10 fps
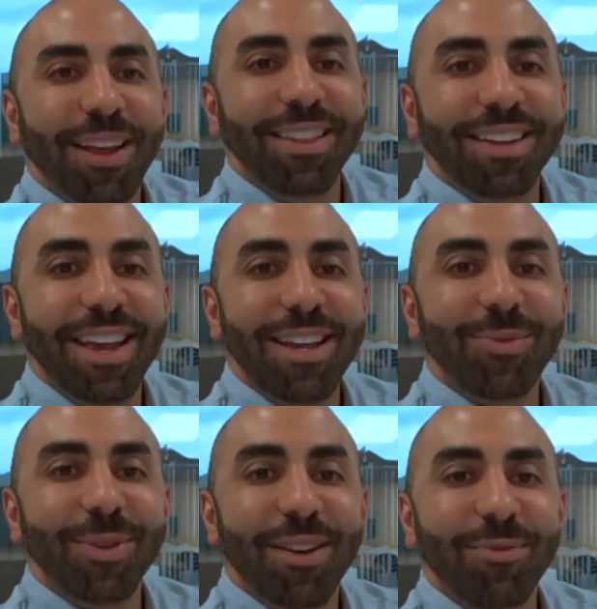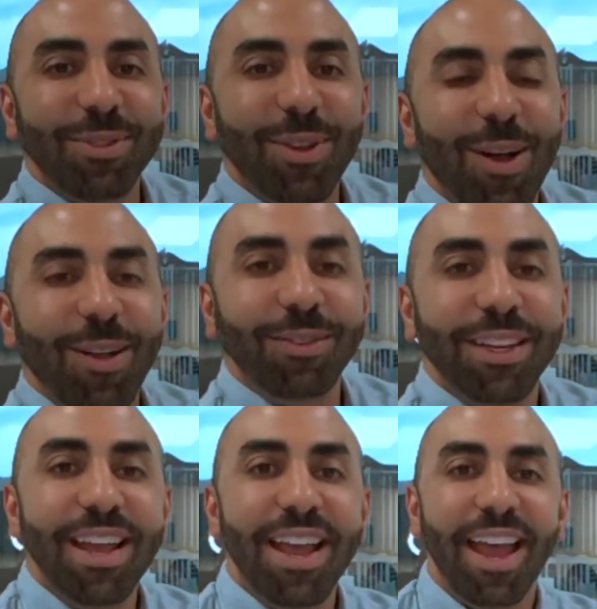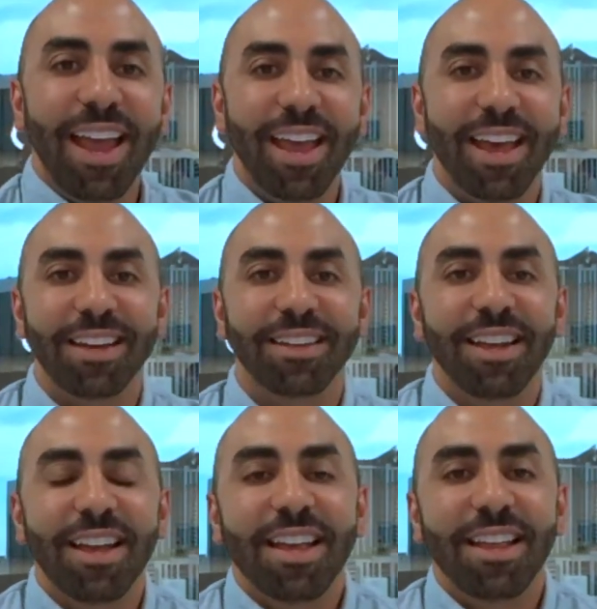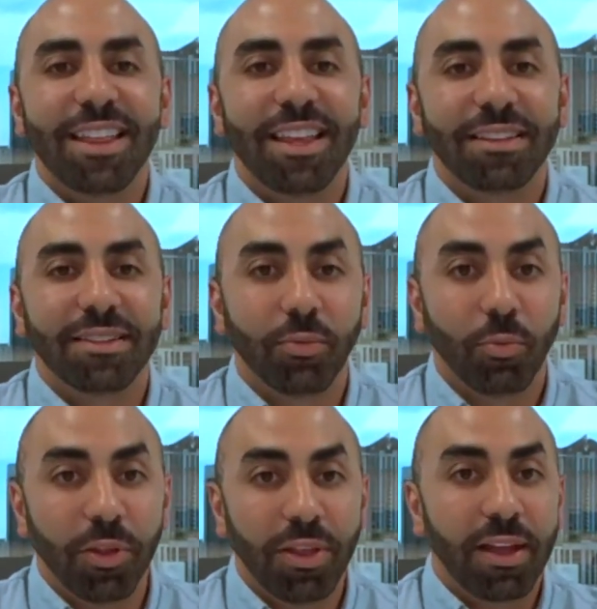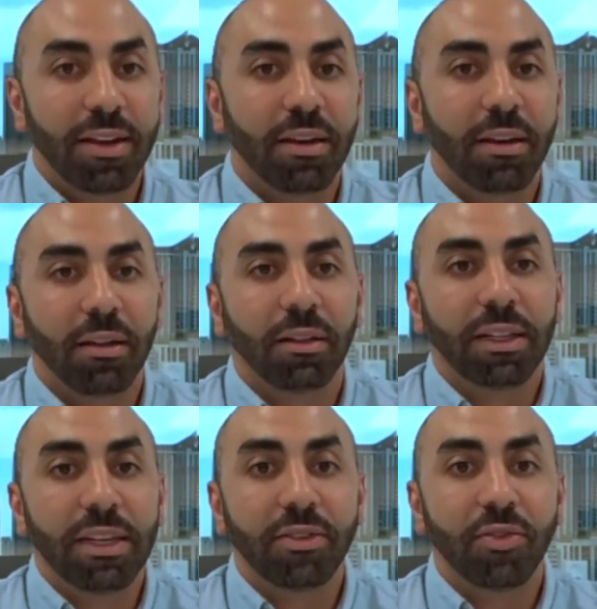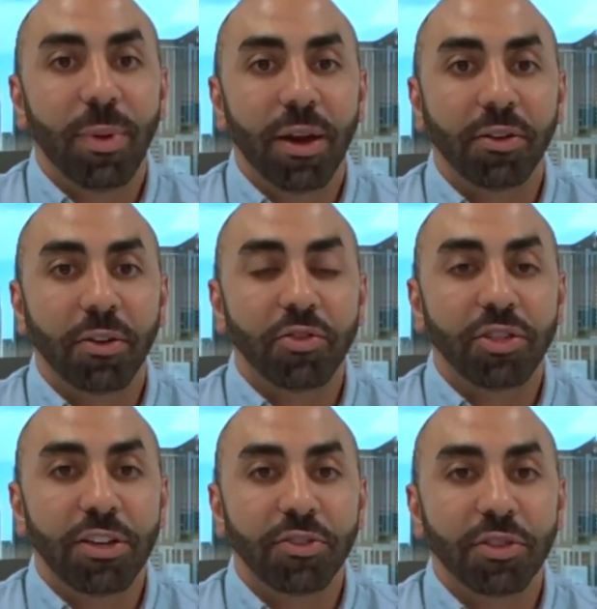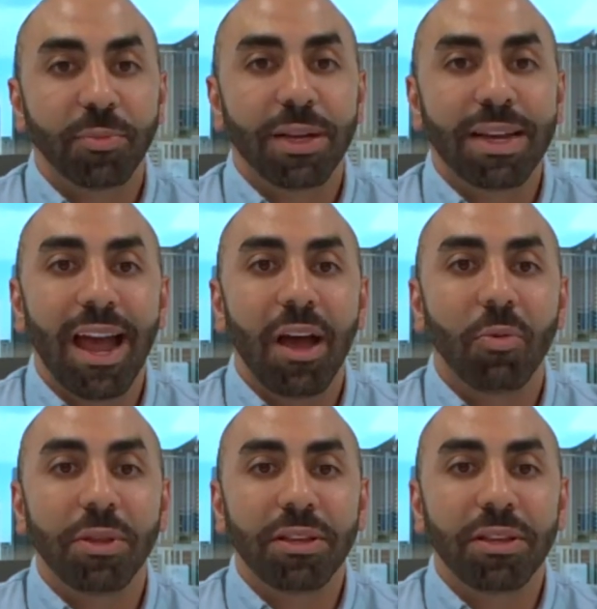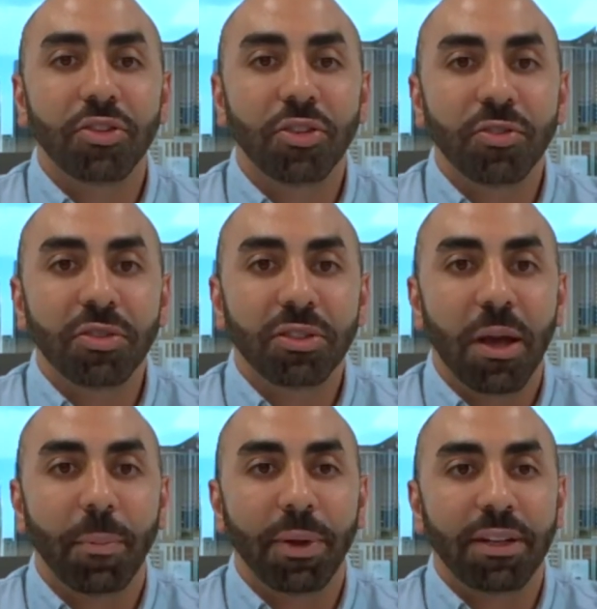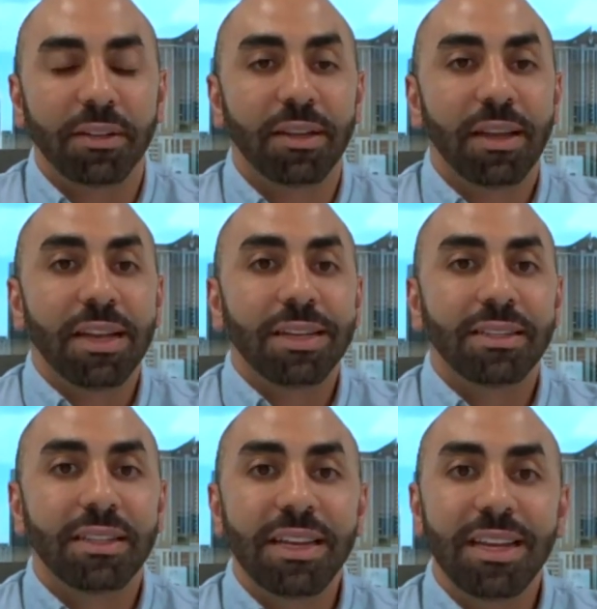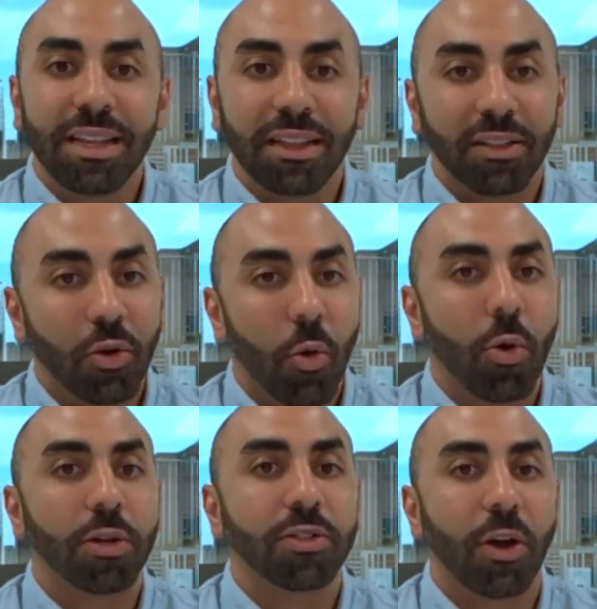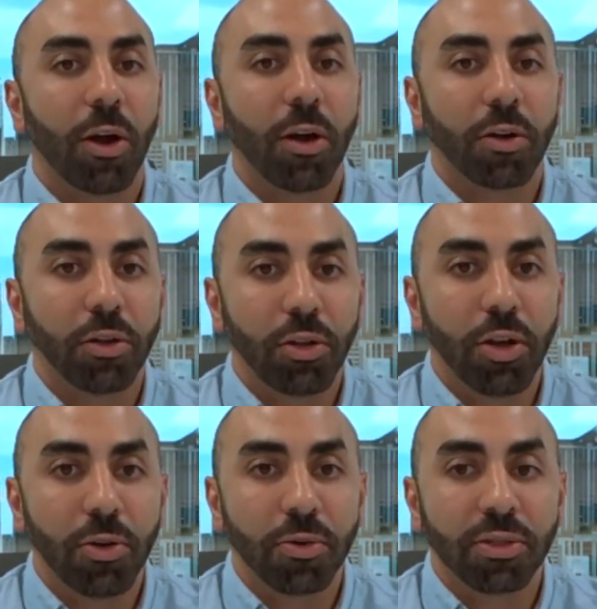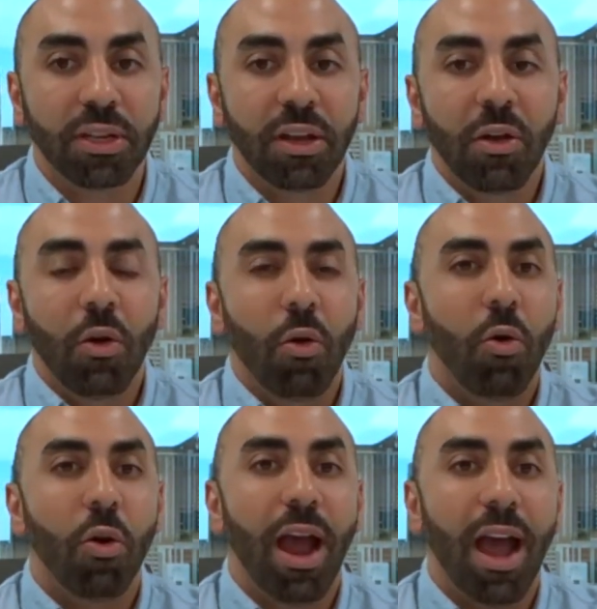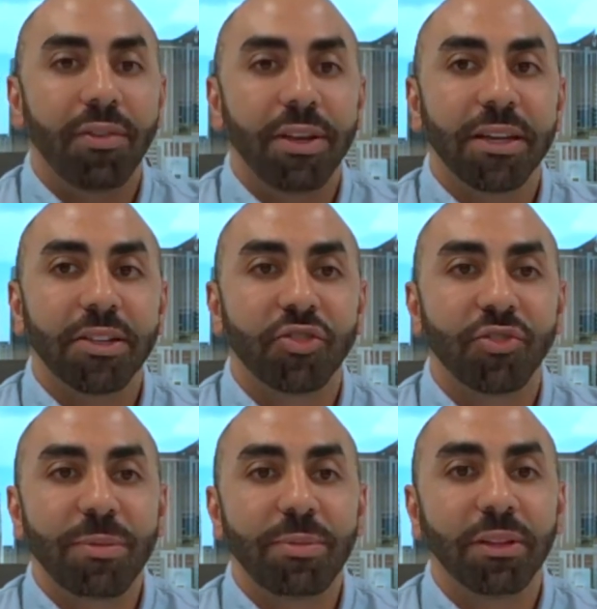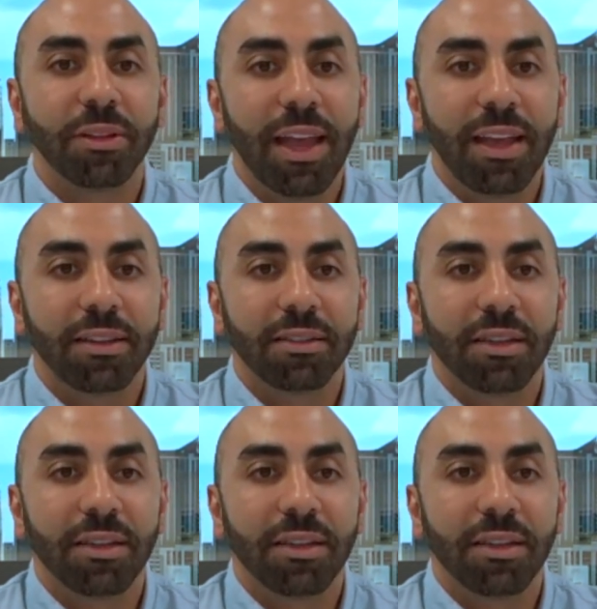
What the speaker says: case will get resolved. And this will then lead to better negotiations. But now with the insurance companies seeing that the courts are closed or having extreme delays,